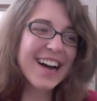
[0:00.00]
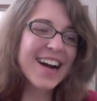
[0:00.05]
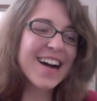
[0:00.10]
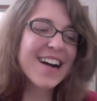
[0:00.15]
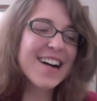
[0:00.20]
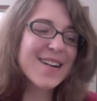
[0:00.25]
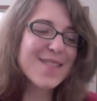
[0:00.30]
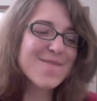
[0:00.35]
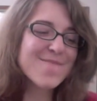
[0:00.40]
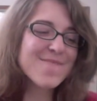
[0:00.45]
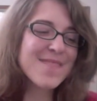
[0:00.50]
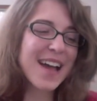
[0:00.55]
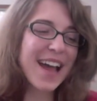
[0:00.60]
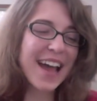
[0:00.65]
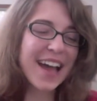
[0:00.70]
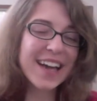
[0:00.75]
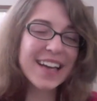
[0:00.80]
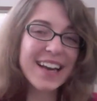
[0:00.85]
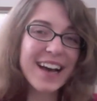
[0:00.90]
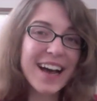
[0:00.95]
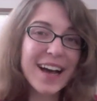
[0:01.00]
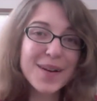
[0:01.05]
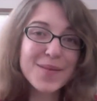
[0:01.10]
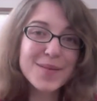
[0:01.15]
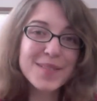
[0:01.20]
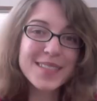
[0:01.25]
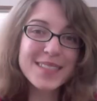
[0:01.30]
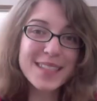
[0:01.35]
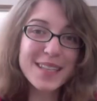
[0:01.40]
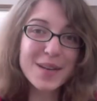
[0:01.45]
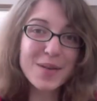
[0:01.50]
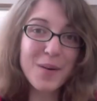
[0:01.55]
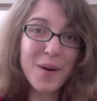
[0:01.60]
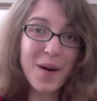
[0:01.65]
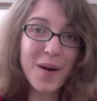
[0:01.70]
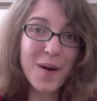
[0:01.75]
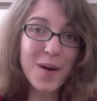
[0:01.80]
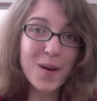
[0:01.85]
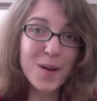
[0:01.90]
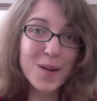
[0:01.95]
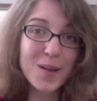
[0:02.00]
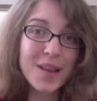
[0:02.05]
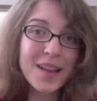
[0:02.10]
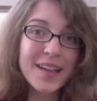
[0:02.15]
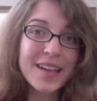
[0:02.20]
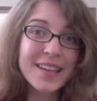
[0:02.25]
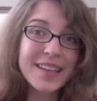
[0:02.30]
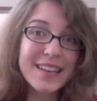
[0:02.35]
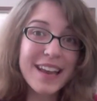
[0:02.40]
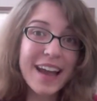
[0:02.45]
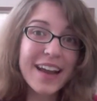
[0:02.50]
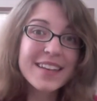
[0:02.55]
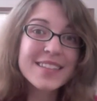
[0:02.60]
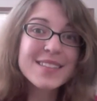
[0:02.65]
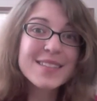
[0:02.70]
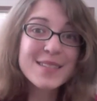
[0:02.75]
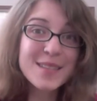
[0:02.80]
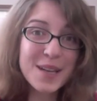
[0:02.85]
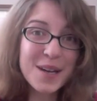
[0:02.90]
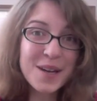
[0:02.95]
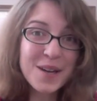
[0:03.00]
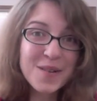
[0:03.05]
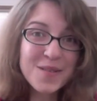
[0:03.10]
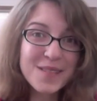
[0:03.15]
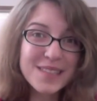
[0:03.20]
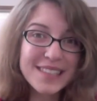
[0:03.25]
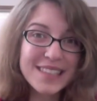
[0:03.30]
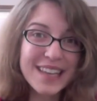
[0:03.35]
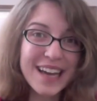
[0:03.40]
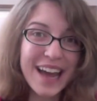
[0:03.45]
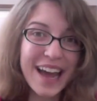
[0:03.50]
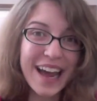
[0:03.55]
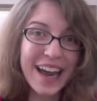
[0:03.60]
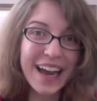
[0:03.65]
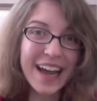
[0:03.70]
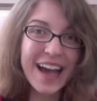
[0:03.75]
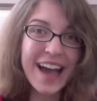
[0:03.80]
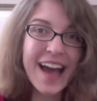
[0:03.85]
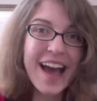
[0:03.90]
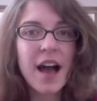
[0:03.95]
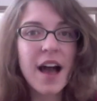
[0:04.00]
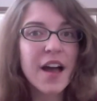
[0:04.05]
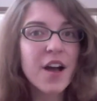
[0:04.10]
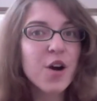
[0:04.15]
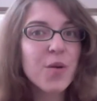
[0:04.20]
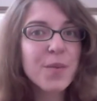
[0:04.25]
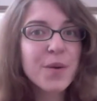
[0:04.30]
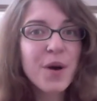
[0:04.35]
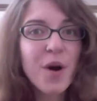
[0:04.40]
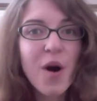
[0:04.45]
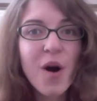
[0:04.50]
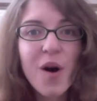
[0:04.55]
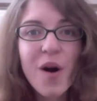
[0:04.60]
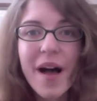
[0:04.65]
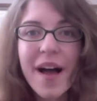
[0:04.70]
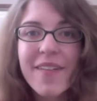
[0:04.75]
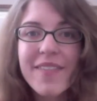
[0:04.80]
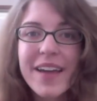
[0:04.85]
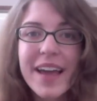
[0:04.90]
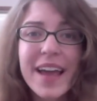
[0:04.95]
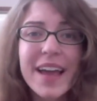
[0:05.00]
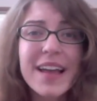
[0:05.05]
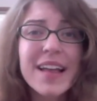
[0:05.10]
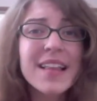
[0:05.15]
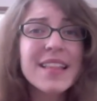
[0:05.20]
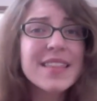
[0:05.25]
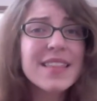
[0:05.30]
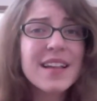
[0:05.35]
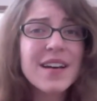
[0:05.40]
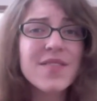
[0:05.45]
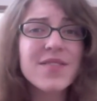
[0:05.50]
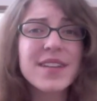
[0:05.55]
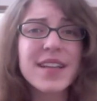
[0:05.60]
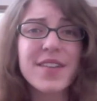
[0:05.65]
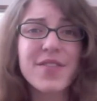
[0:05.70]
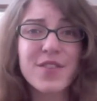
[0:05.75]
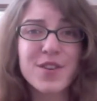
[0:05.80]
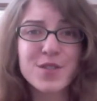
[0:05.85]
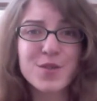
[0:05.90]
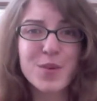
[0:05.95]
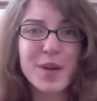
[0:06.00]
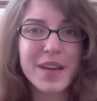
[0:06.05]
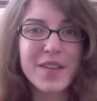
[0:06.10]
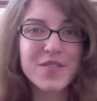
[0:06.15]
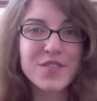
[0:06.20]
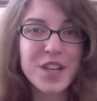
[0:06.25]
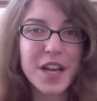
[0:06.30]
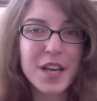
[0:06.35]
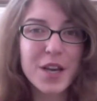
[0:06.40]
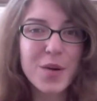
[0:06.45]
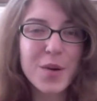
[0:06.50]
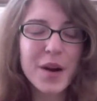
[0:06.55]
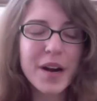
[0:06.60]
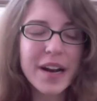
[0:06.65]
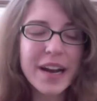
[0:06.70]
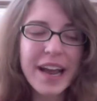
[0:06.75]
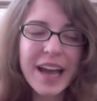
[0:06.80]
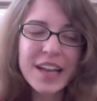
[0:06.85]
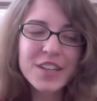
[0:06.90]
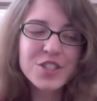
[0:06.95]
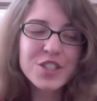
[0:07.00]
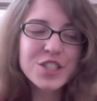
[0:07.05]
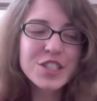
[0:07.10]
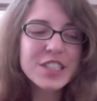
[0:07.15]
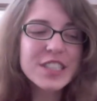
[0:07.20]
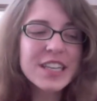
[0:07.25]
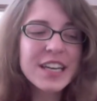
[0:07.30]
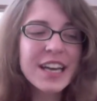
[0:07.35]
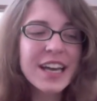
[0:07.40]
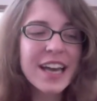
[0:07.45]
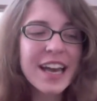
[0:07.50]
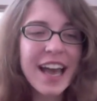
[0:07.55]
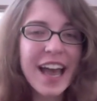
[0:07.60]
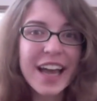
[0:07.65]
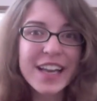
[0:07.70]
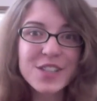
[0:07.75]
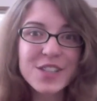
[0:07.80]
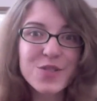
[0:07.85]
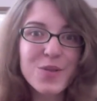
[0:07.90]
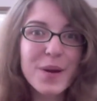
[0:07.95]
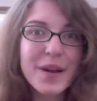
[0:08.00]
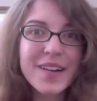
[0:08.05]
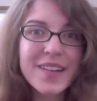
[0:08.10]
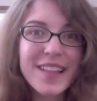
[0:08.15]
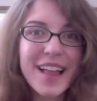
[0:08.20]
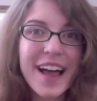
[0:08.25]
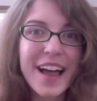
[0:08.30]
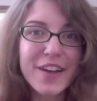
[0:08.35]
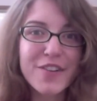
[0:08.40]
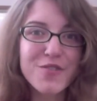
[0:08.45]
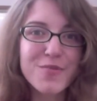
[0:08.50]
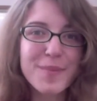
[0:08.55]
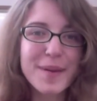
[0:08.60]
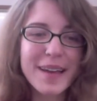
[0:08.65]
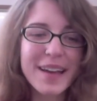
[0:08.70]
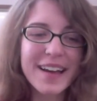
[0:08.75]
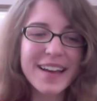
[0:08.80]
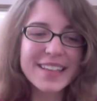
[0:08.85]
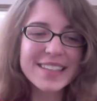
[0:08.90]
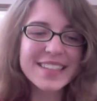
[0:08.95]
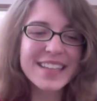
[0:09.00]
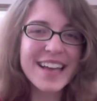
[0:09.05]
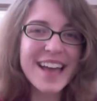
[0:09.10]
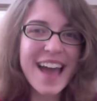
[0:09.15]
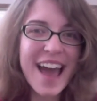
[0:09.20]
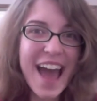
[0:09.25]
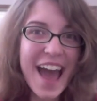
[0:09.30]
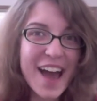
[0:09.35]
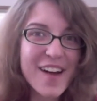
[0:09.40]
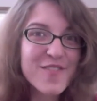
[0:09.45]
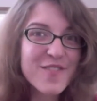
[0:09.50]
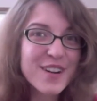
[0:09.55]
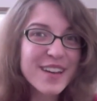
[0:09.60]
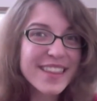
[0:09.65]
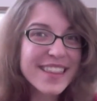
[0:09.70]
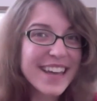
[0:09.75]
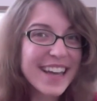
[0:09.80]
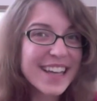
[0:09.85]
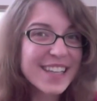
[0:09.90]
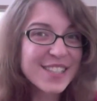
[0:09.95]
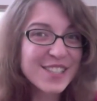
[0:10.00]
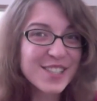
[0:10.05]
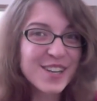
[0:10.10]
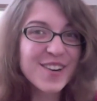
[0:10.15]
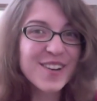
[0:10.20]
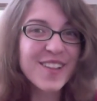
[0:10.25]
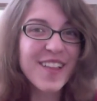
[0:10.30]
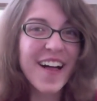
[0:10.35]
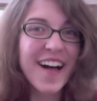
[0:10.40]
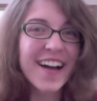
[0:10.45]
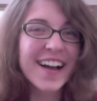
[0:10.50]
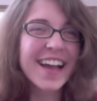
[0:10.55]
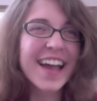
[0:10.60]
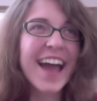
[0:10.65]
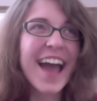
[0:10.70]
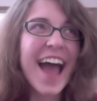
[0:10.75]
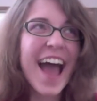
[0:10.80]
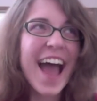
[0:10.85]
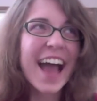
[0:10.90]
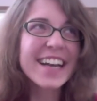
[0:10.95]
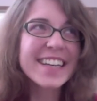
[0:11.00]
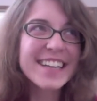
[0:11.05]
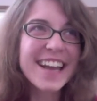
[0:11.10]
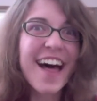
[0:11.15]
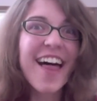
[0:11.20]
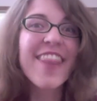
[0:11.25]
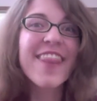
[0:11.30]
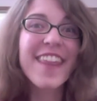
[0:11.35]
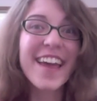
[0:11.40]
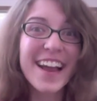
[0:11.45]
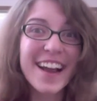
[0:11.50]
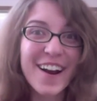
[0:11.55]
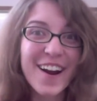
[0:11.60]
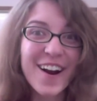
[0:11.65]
And I will see you all next Tuesday. I hope you all have a lovely first week of January, and just enjoy your life, because everything is Sherlock, and nothing